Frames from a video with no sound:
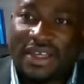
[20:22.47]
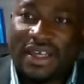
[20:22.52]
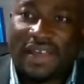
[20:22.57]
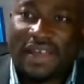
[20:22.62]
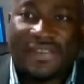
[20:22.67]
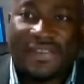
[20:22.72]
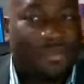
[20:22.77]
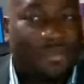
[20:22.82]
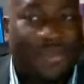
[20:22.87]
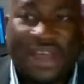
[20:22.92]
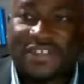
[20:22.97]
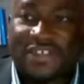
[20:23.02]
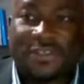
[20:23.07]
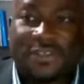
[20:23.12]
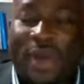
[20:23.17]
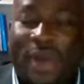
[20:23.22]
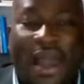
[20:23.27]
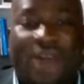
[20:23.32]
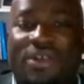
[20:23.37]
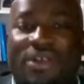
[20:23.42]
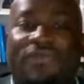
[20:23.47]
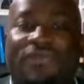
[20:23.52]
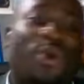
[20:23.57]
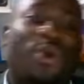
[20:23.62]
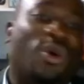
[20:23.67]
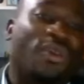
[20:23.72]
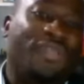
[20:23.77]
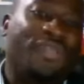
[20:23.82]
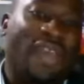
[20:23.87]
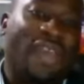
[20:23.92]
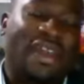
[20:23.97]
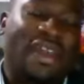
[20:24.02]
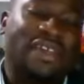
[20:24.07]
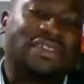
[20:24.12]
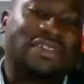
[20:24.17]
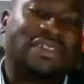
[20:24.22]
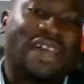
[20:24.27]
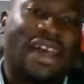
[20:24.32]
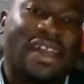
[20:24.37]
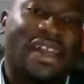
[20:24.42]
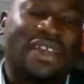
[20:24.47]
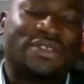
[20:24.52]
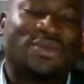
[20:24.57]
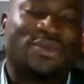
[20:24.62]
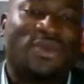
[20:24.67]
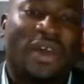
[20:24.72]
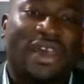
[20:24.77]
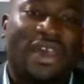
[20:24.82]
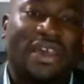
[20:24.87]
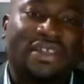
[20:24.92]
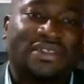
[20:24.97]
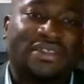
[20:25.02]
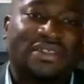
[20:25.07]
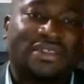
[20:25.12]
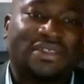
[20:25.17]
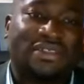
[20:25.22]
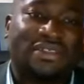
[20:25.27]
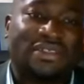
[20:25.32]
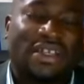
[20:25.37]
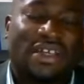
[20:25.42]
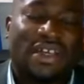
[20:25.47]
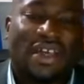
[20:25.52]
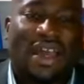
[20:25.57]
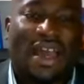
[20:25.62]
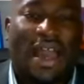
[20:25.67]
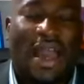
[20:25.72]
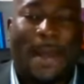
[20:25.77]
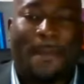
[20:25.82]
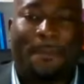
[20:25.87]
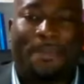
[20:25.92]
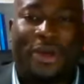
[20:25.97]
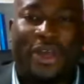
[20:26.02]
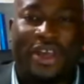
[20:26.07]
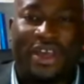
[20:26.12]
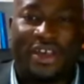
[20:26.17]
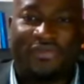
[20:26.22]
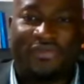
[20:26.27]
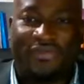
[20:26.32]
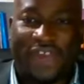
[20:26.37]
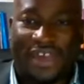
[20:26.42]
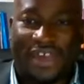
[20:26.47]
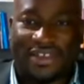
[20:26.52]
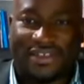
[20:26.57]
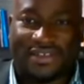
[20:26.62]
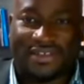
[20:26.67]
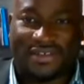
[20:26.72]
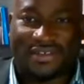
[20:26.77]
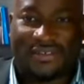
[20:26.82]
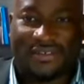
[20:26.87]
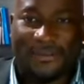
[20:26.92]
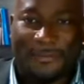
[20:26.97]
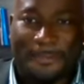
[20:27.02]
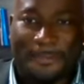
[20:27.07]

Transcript: And the best part of all that is that His ways are perfect,